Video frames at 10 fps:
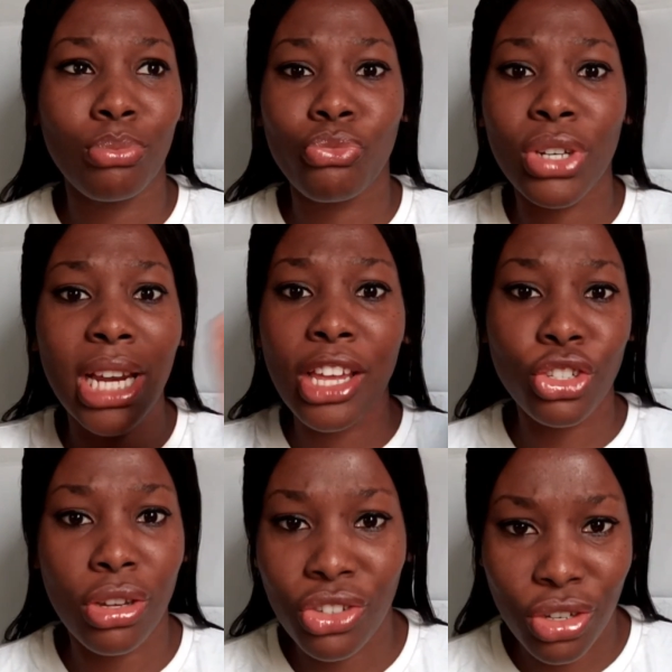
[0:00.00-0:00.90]

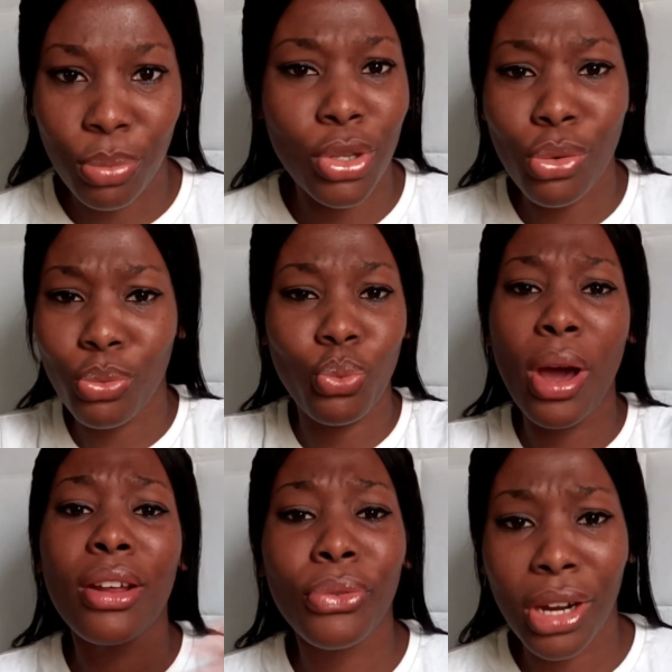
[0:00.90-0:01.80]
relationship, you know,
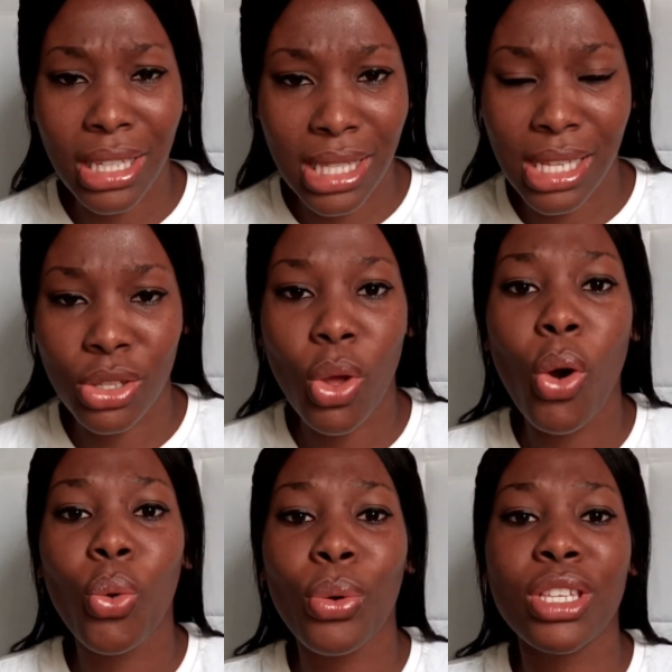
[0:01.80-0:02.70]
whatever it is,
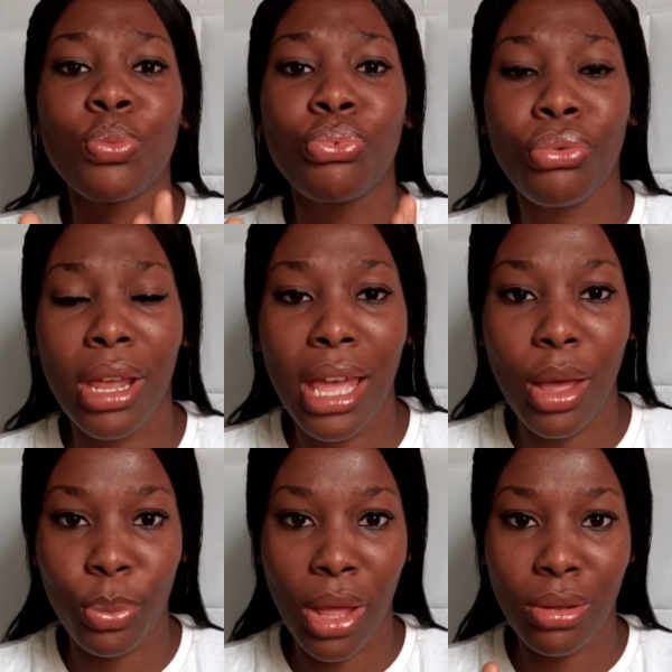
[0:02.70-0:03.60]
always pray
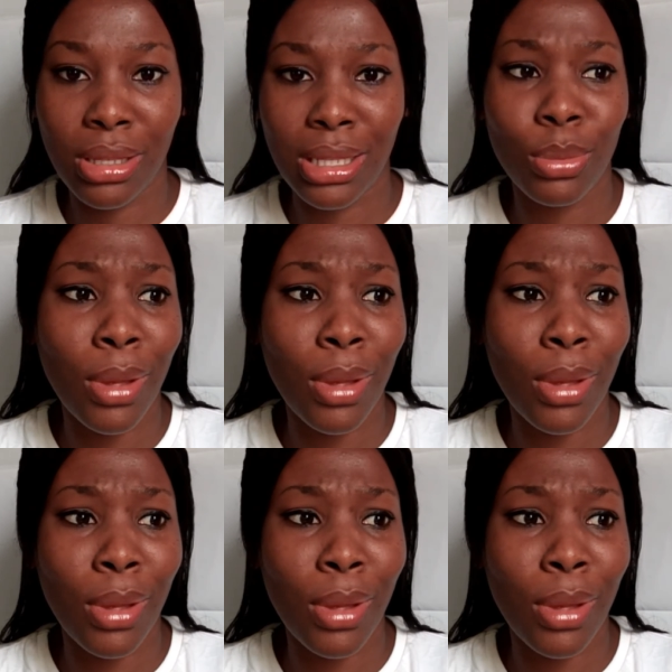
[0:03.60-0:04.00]
about it.